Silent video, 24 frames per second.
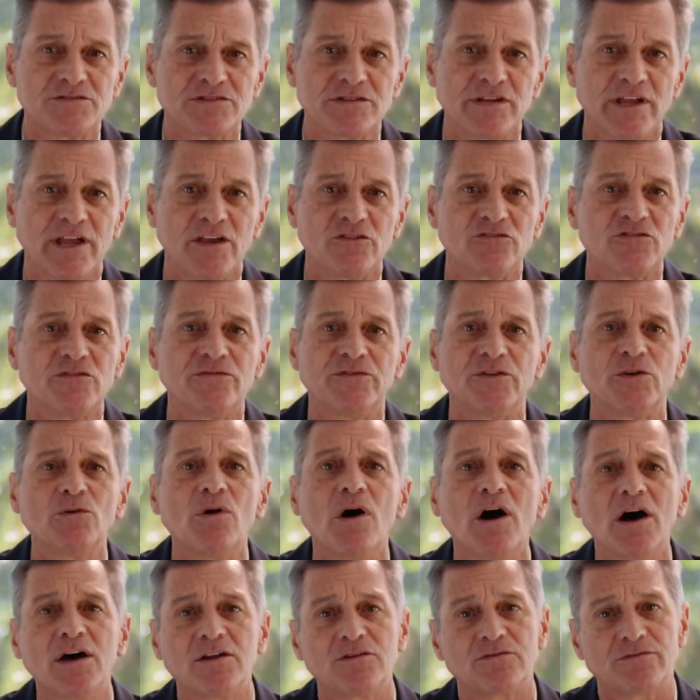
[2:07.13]
to interview
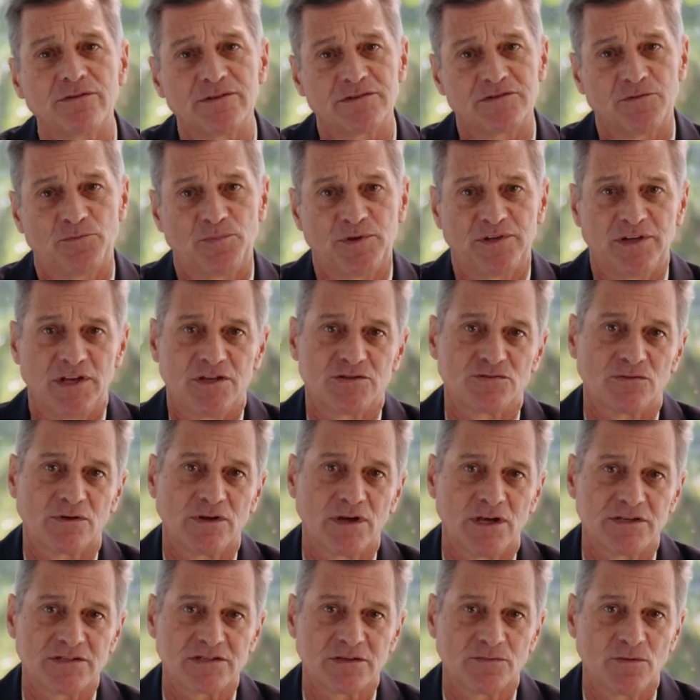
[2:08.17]
hundreds of potential
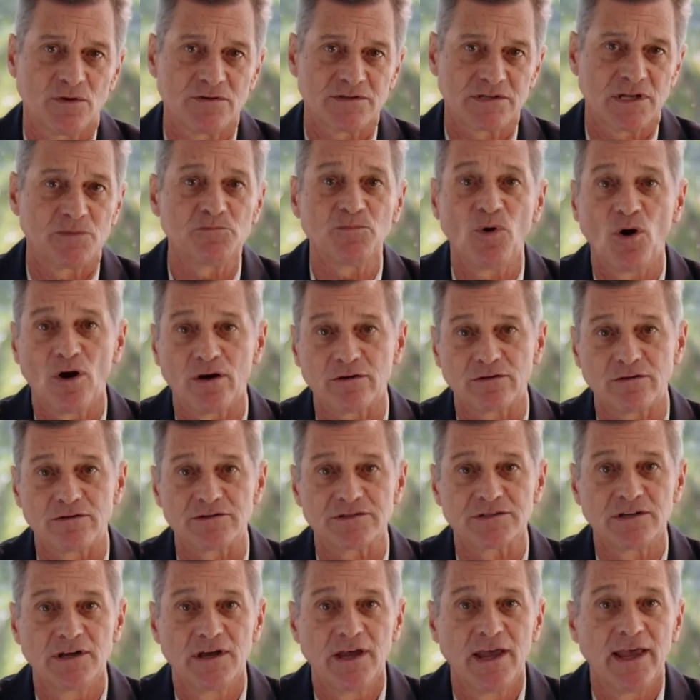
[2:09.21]
customers and partners